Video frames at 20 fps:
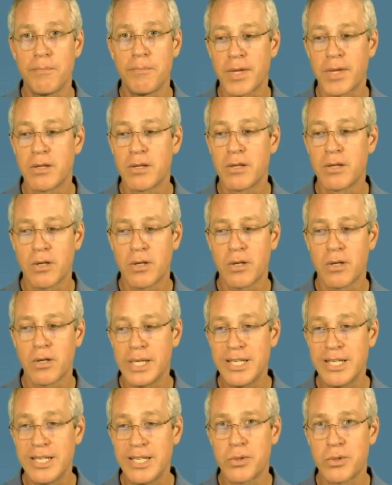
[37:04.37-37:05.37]
And there's also a
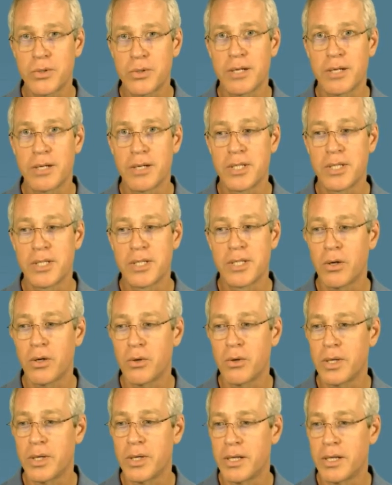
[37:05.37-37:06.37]
history of Z
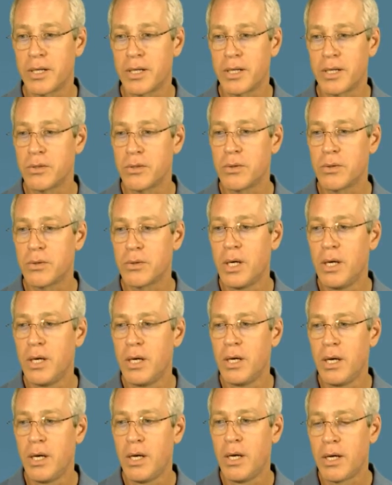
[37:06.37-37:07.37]
code in there too.
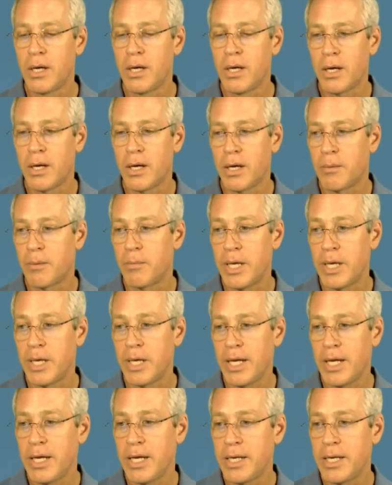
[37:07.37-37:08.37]

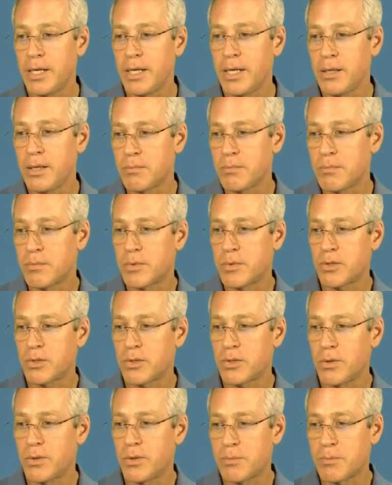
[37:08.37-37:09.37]
Any
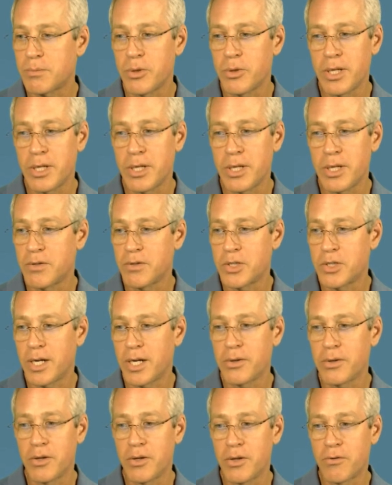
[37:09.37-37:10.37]
sexual exploitation of a
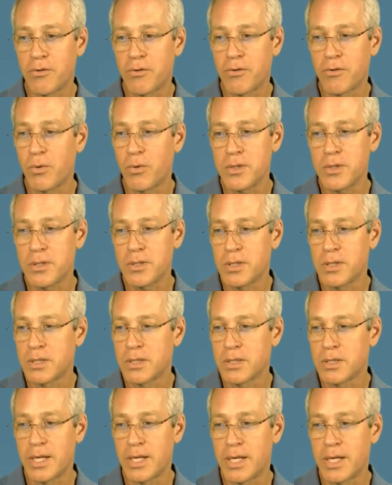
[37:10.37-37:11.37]
child is forced,
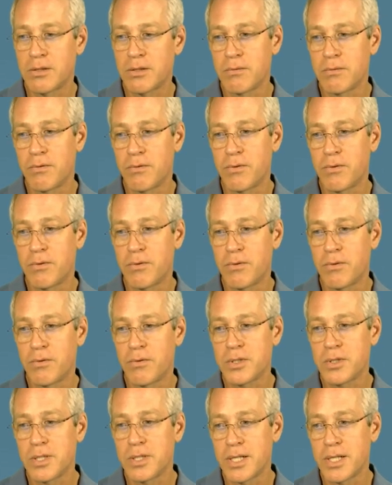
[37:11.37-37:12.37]
so that the
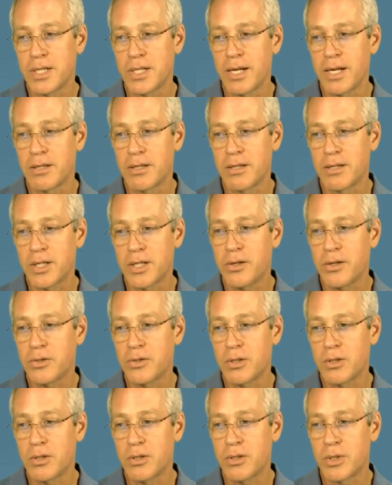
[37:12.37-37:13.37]
forced is not in the child
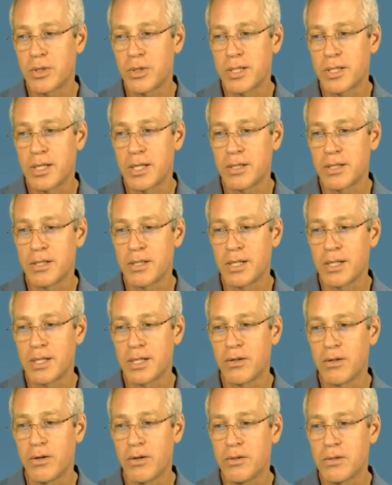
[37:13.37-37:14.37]
term, whereas it is in the
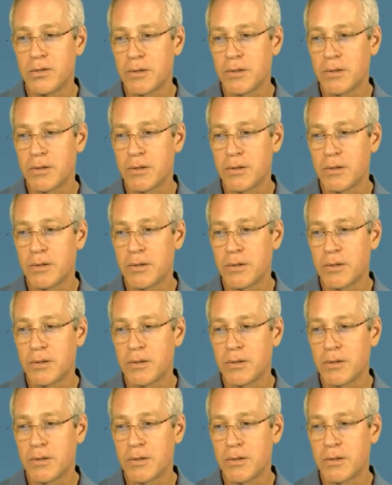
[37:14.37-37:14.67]
adult.